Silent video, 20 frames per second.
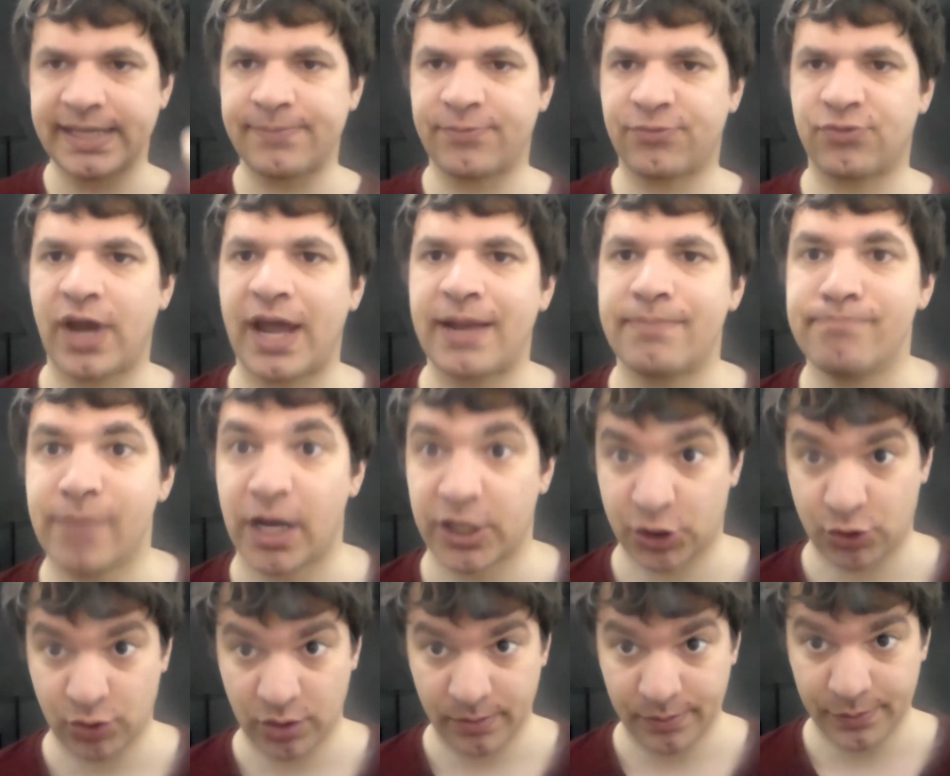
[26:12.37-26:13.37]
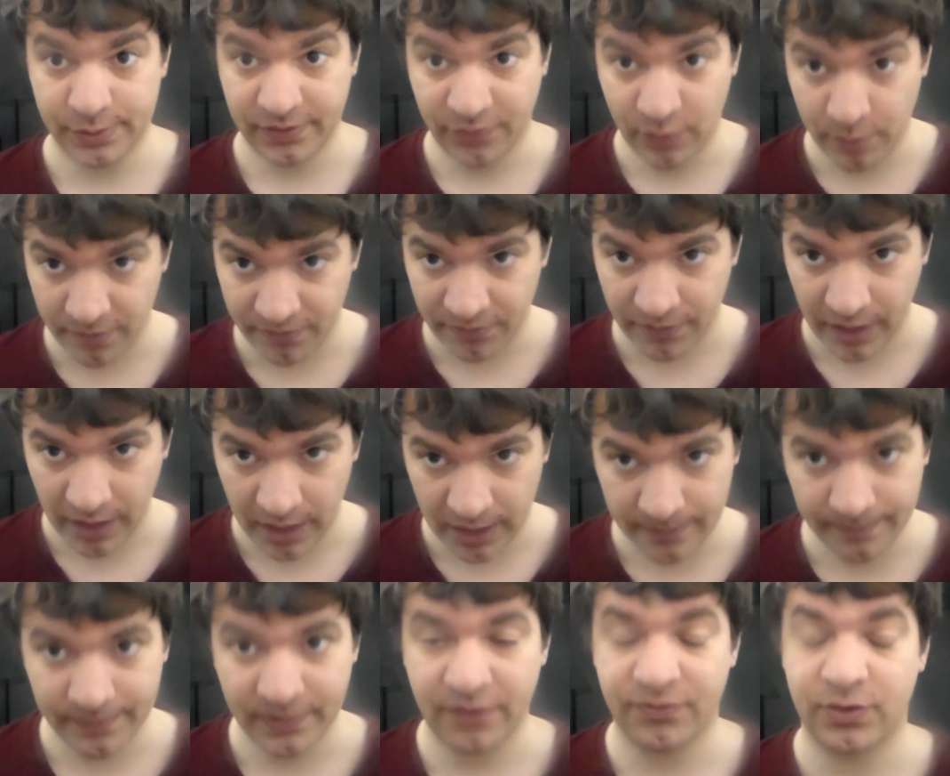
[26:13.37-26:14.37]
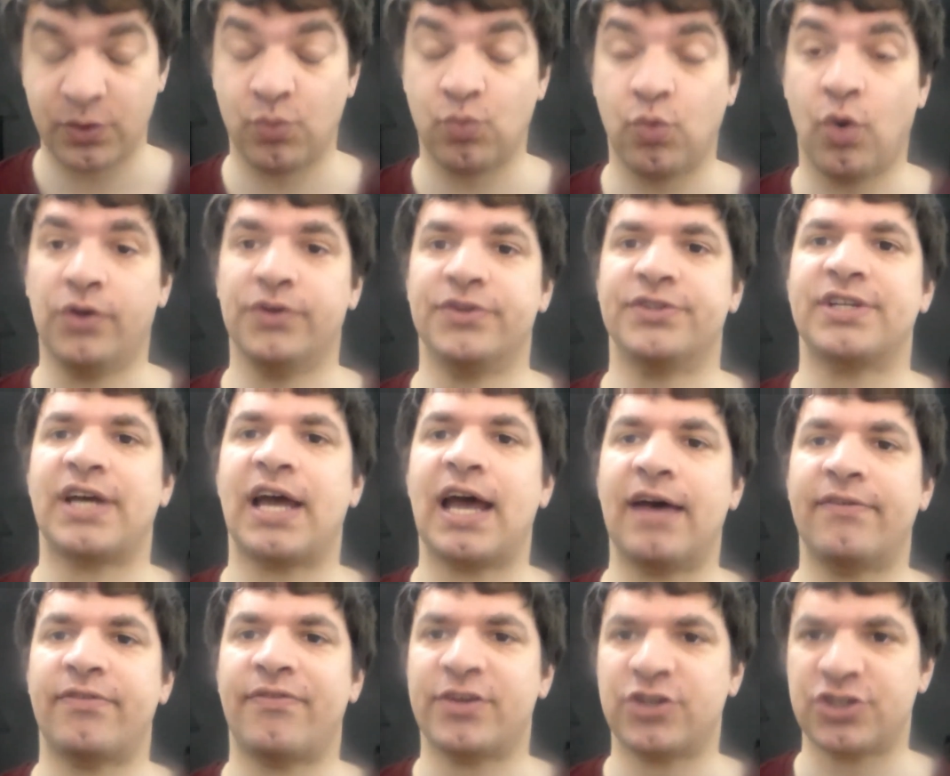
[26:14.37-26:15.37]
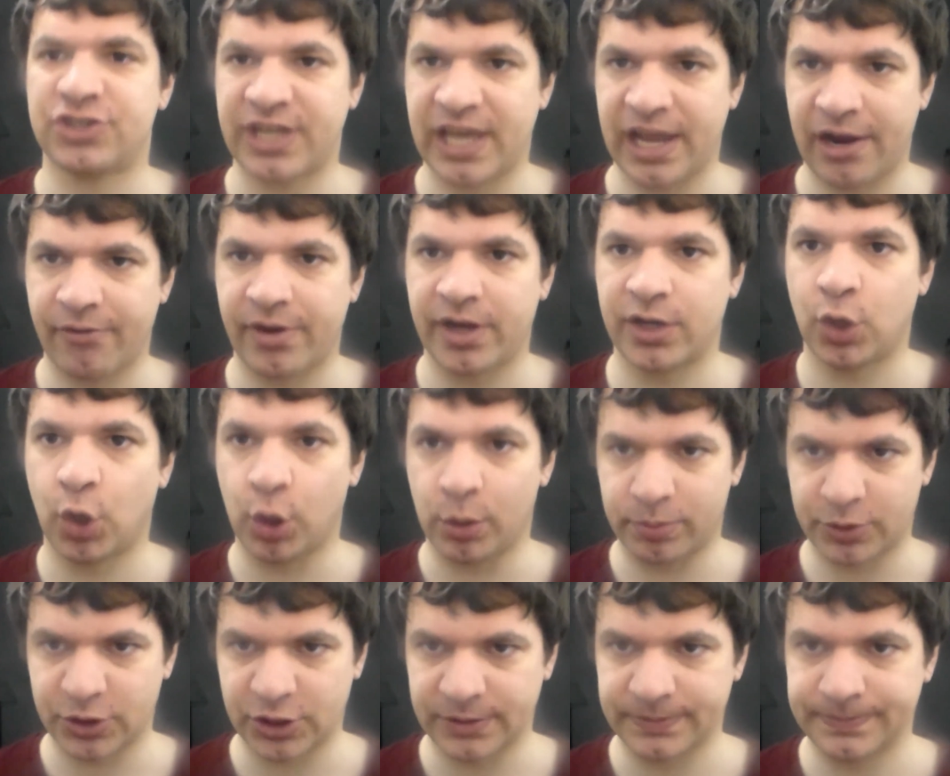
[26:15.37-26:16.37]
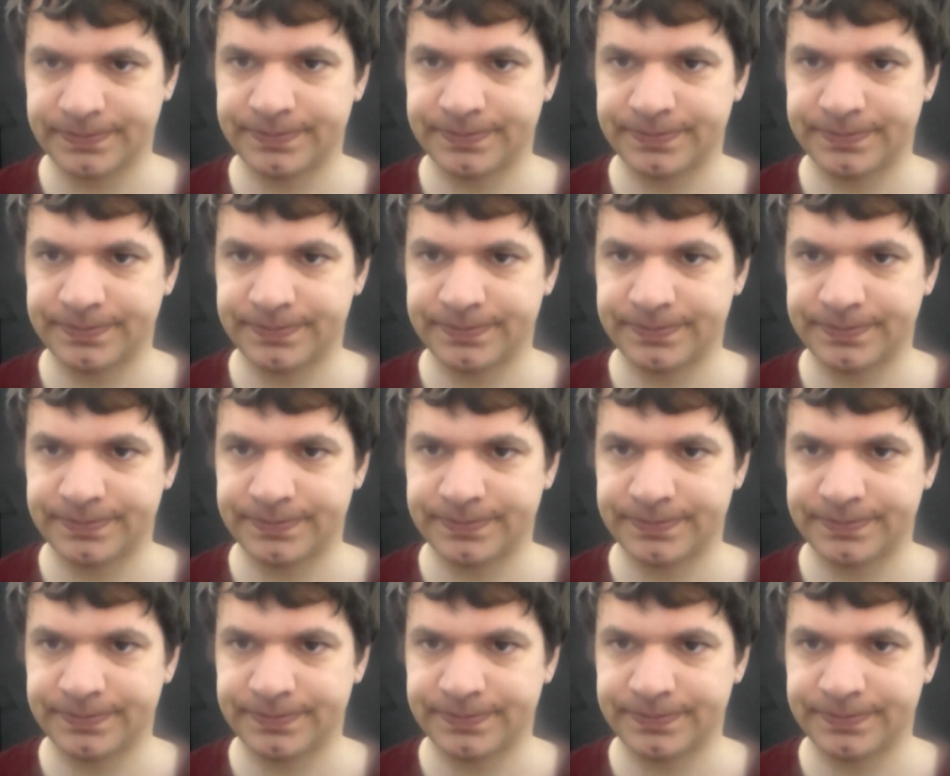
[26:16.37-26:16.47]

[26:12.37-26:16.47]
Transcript: fried mushrooms, if you prefer, if you want to have a vegetarian option.